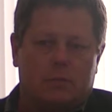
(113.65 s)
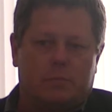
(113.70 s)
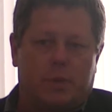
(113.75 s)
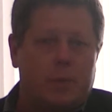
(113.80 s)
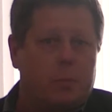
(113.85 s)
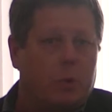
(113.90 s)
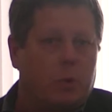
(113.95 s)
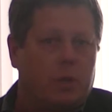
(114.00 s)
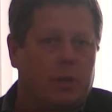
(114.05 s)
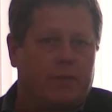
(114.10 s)

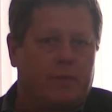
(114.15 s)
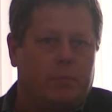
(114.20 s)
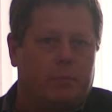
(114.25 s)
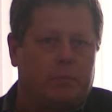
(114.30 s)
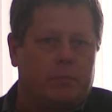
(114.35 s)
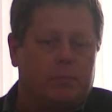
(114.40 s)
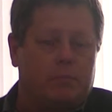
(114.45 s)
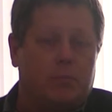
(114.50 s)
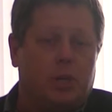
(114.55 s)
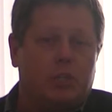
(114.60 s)
people are
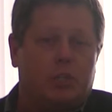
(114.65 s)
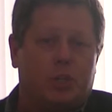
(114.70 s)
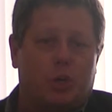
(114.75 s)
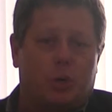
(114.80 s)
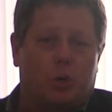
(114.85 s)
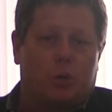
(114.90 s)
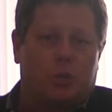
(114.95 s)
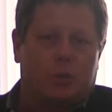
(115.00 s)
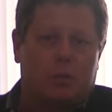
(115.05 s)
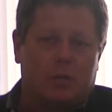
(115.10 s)
living much
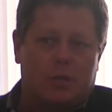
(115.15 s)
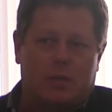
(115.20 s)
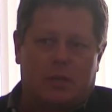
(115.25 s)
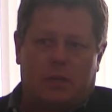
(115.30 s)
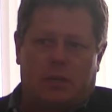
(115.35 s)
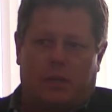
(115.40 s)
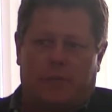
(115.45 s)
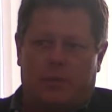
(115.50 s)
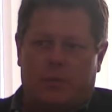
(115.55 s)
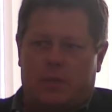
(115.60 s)
older.
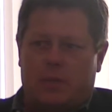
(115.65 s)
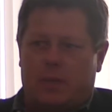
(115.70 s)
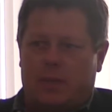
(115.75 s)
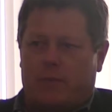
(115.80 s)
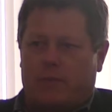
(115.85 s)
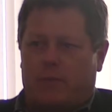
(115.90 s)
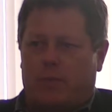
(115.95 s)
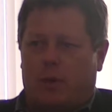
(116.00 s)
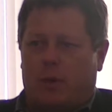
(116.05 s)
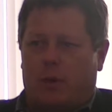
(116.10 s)
If you
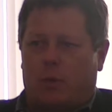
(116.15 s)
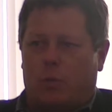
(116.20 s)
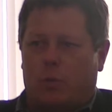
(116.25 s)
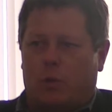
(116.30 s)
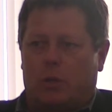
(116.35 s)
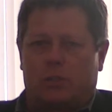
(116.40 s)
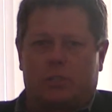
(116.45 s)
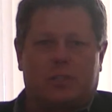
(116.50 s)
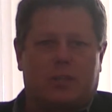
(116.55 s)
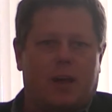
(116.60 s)
think of
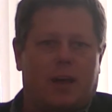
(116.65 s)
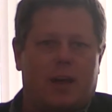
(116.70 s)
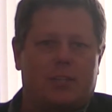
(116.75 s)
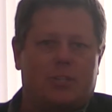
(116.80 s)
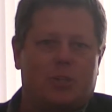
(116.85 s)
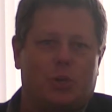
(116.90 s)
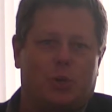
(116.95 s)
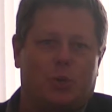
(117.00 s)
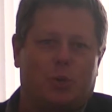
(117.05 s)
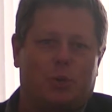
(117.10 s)
Willard
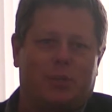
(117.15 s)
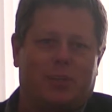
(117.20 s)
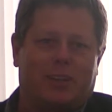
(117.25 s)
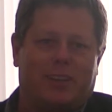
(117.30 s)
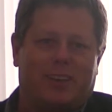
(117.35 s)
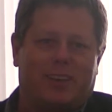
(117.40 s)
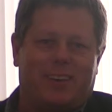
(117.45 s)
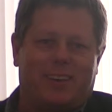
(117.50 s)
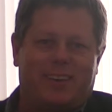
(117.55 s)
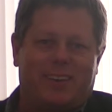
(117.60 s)
Scott's old
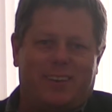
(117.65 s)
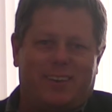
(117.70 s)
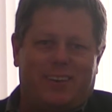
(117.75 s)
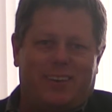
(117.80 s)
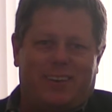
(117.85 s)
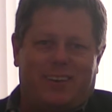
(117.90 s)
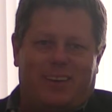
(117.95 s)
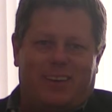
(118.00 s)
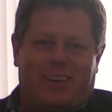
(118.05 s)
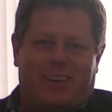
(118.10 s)

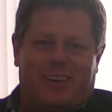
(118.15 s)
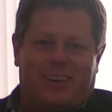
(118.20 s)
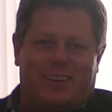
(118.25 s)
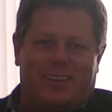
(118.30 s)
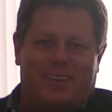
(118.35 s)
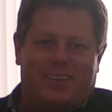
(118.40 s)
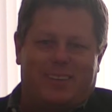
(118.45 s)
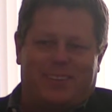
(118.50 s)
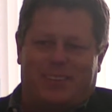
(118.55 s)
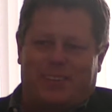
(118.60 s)

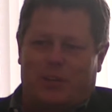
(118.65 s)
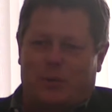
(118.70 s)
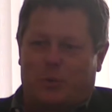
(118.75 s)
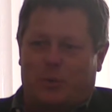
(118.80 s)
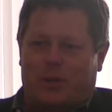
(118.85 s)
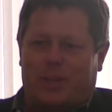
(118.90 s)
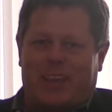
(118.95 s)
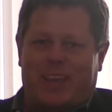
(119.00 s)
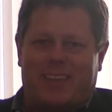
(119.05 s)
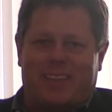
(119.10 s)
deal
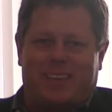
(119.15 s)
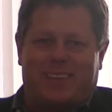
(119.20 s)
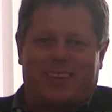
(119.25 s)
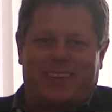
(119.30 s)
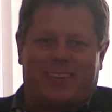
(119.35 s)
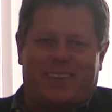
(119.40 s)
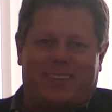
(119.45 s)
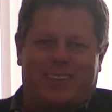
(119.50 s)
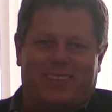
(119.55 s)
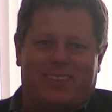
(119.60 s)
where he had
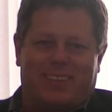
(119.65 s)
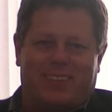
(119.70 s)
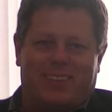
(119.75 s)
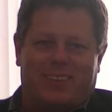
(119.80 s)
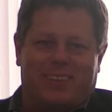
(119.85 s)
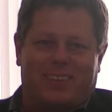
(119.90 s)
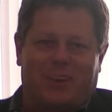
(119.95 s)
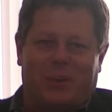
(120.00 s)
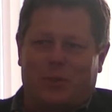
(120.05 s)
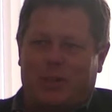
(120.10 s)

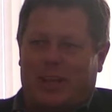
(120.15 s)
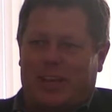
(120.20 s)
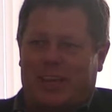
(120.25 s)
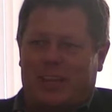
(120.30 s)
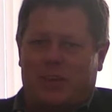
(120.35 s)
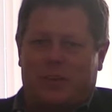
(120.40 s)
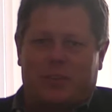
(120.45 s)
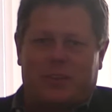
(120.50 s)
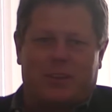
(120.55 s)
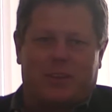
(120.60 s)
the old
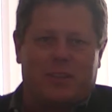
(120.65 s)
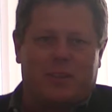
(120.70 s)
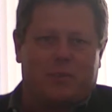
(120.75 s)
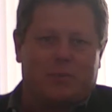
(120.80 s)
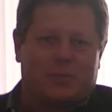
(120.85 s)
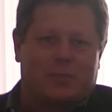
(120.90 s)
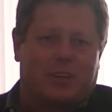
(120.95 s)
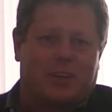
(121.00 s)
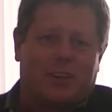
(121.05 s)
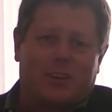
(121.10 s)
lady on there that
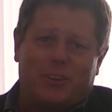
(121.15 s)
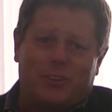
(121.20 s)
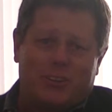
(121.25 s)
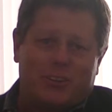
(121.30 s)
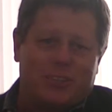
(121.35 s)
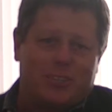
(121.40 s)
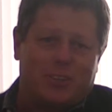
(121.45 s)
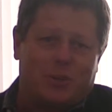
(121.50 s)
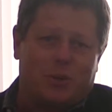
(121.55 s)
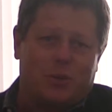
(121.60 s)
was
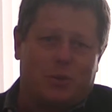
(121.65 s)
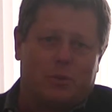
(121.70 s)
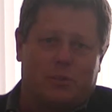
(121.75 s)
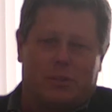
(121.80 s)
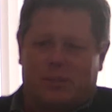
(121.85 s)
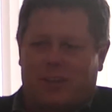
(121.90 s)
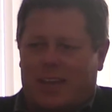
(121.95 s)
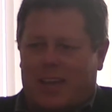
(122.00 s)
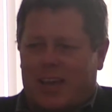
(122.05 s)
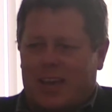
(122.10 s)
100 years
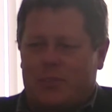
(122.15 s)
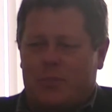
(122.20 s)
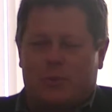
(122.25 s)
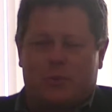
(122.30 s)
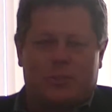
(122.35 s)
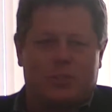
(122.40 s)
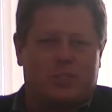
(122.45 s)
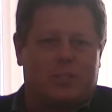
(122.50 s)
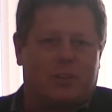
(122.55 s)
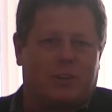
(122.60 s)
old, and
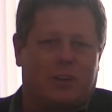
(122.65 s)
Ethel just